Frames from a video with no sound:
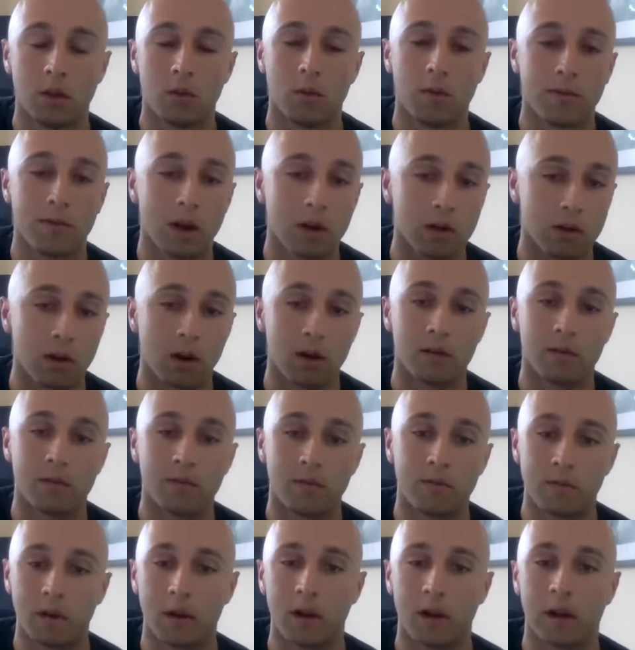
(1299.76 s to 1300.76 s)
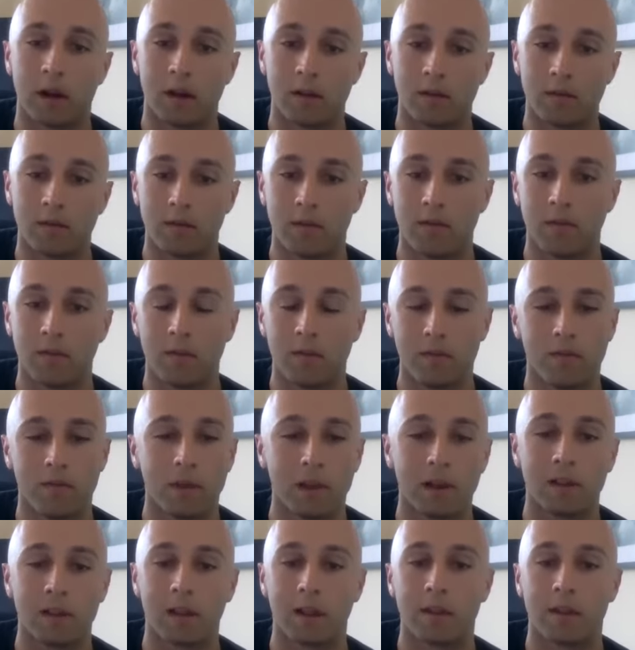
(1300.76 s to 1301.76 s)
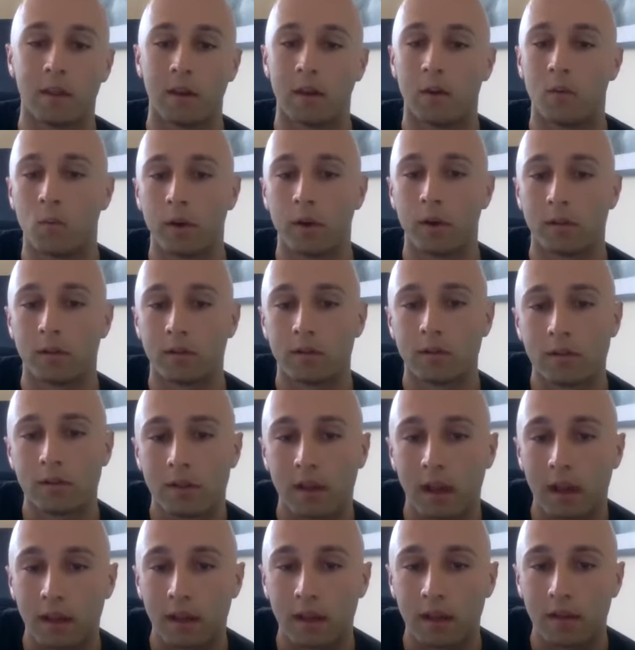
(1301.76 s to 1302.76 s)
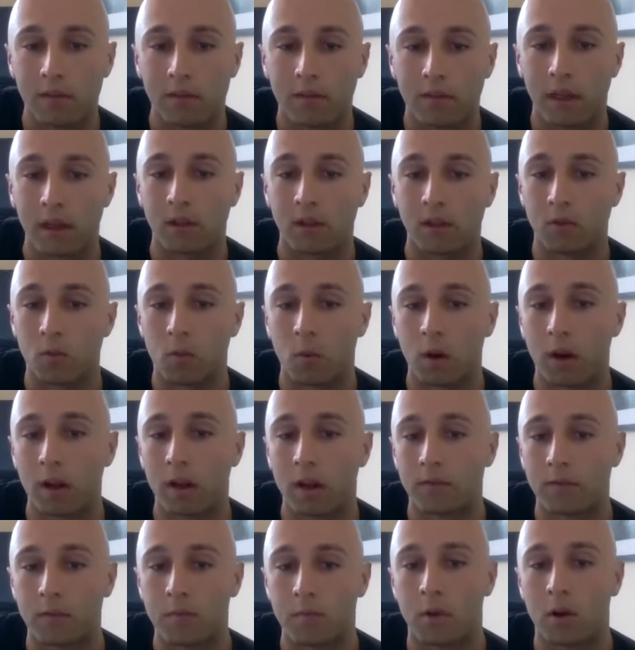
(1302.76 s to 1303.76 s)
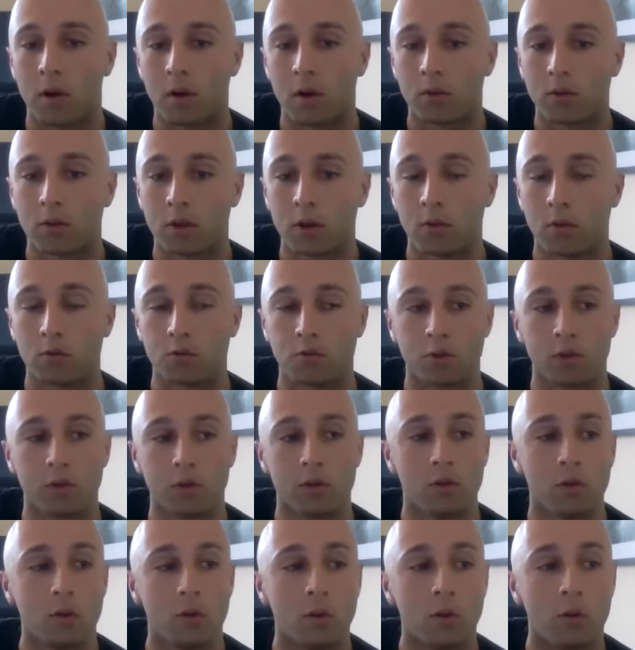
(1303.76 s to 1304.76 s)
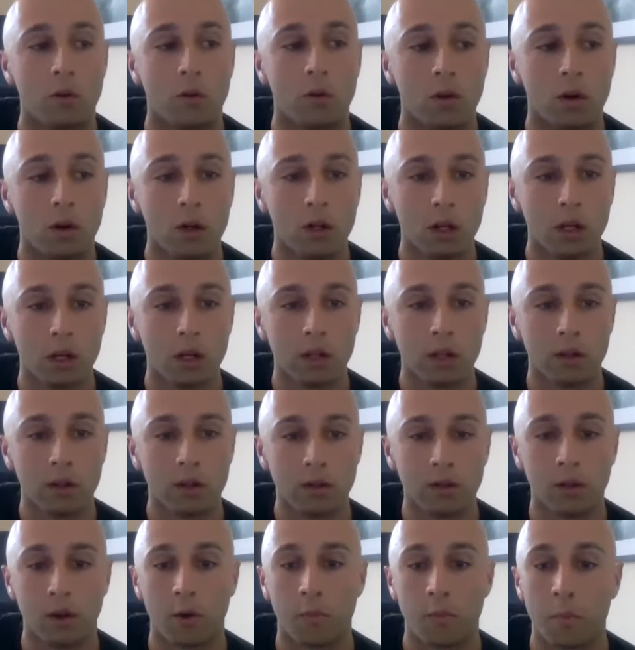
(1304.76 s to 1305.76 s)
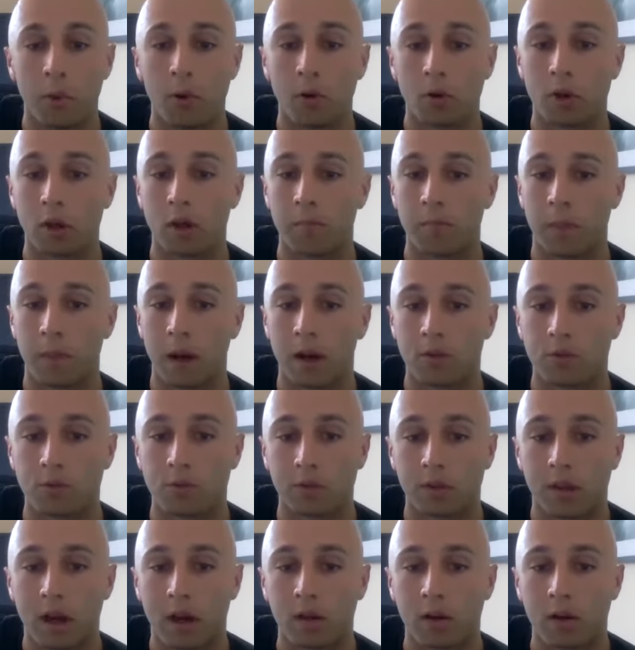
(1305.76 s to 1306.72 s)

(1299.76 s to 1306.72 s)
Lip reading: without kind of feeling like that we're taking things away from our children, or pushing boundaries?